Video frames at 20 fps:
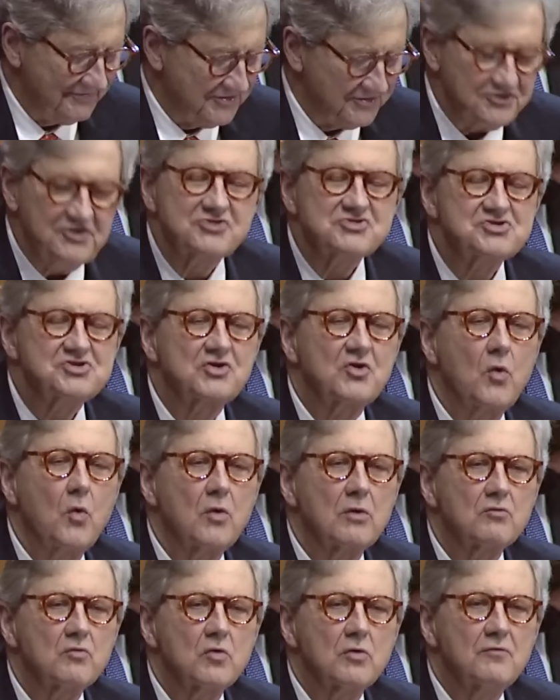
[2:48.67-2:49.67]
district
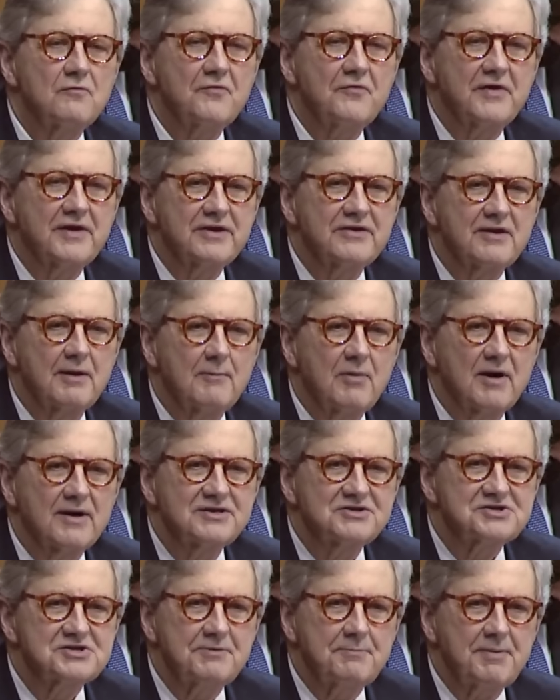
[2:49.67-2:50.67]
court ruled for the
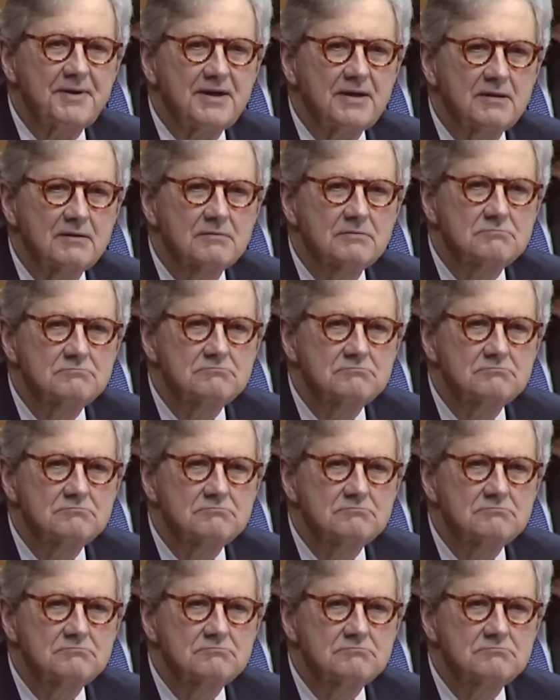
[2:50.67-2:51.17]
NAACP.